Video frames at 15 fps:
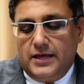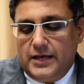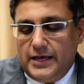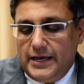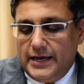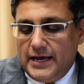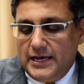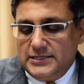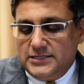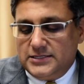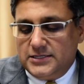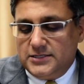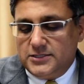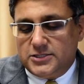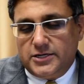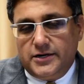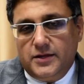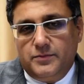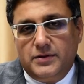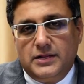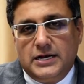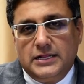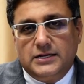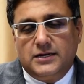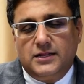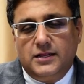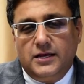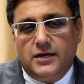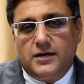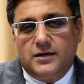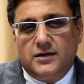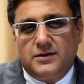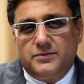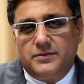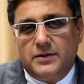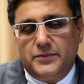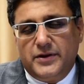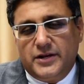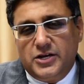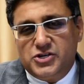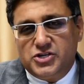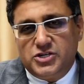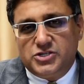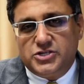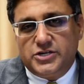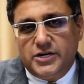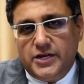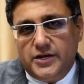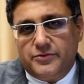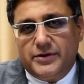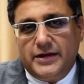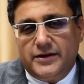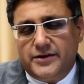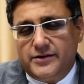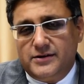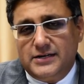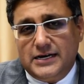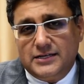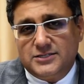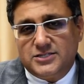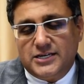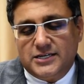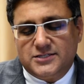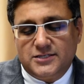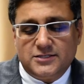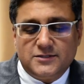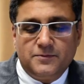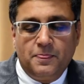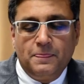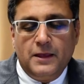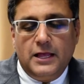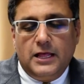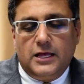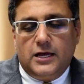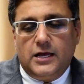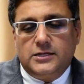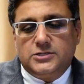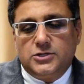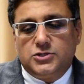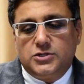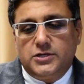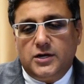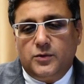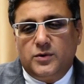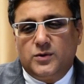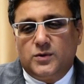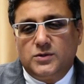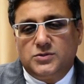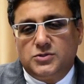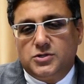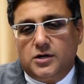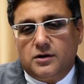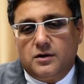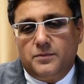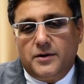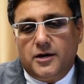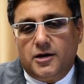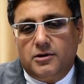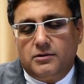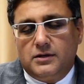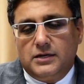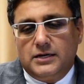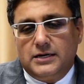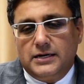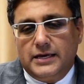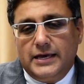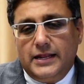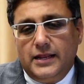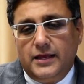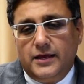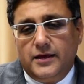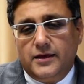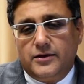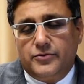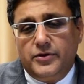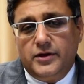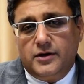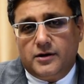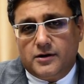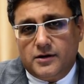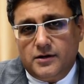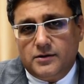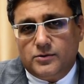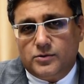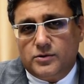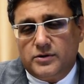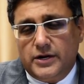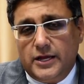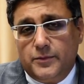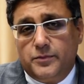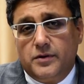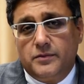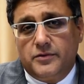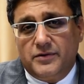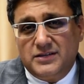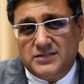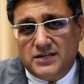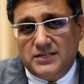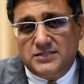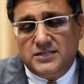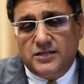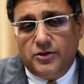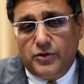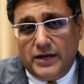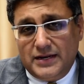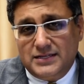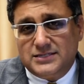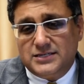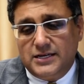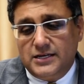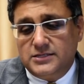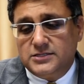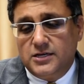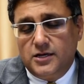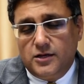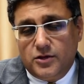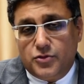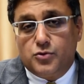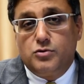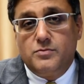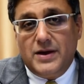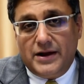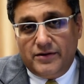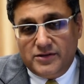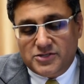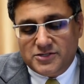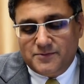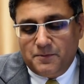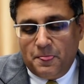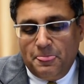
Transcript: Hey guys, this is attorney Bilal Khalik. I'm a immigration attorney right here in Dallas, Texas. And so today we're going to talk about uh, getting a green card or a permanent residency in the United States through marriage.